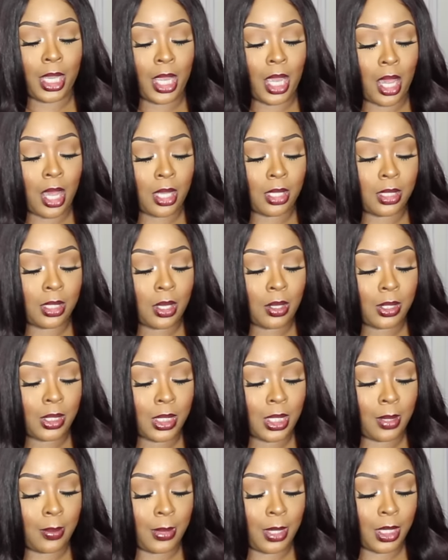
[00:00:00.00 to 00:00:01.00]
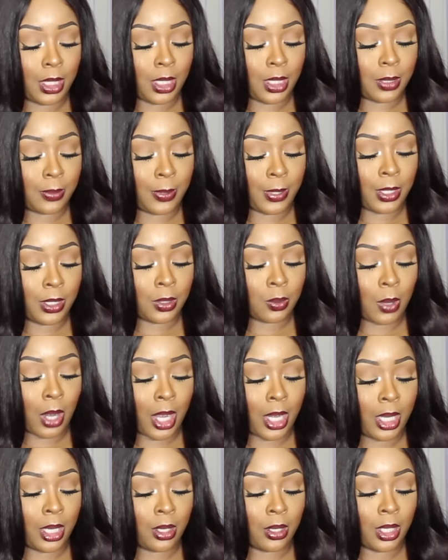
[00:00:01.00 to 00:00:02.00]
they also sent me this piece
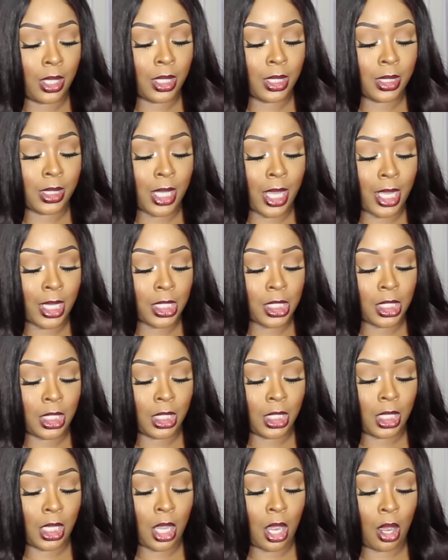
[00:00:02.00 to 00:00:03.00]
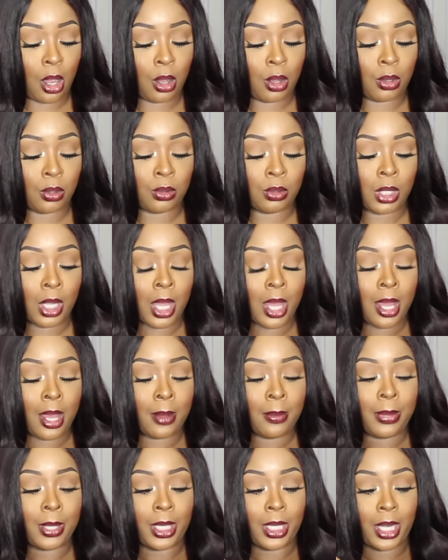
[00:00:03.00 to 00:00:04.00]
right here. It is actually gold,
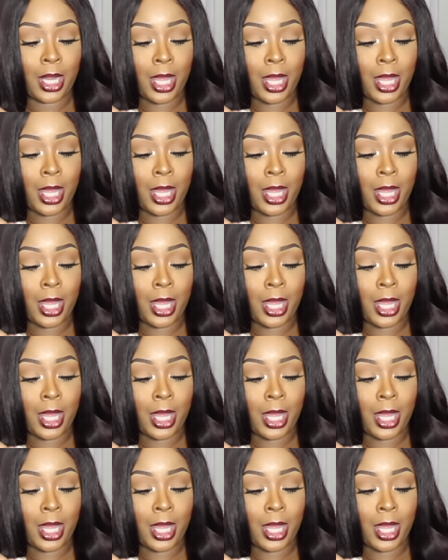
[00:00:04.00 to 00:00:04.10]
but